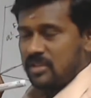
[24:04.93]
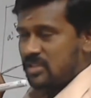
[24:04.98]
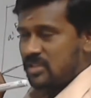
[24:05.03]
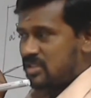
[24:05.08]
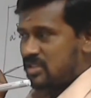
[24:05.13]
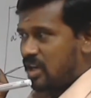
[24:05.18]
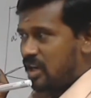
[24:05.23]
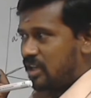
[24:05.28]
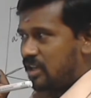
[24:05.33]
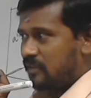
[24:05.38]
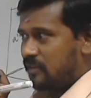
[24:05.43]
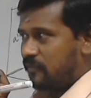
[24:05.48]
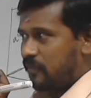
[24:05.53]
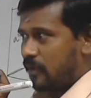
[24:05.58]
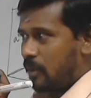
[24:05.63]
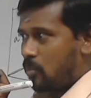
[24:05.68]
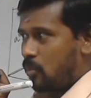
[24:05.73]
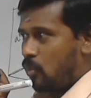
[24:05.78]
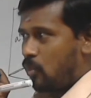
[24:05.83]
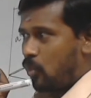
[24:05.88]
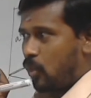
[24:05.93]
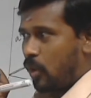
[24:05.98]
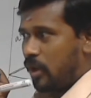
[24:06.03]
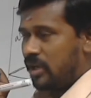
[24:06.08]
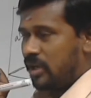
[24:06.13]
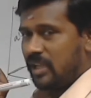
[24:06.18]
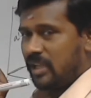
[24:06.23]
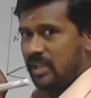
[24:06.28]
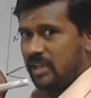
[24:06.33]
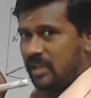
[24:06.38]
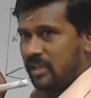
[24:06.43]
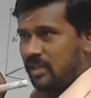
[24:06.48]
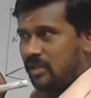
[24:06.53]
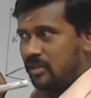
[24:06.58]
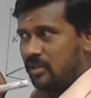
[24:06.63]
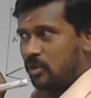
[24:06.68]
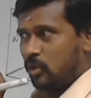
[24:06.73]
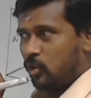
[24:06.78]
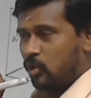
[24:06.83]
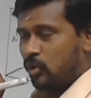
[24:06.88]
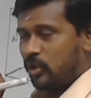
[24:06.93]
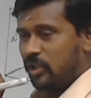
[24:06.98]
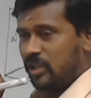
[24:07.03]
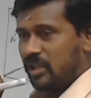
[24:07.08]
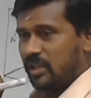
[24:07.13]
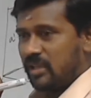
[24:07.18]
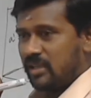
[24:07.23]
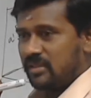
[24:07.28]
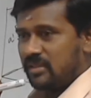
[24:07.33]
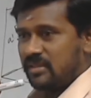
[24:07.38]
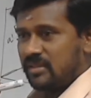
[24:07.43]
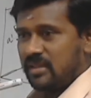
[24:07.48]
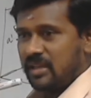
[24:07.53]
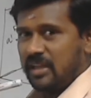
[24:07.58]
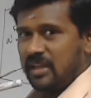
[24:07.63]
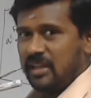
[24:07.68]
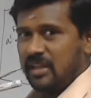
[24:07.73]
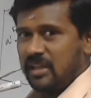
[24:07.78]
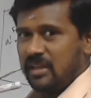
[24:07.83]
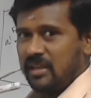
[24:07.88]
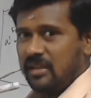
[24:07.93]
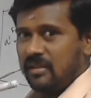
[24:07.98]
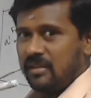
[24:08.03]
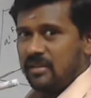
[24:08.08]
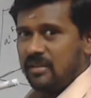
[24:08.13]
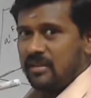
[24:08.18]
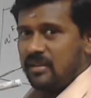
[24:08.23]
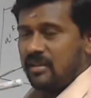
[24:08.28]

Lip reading: starting from 1 degree, 2 degree, 3 degree,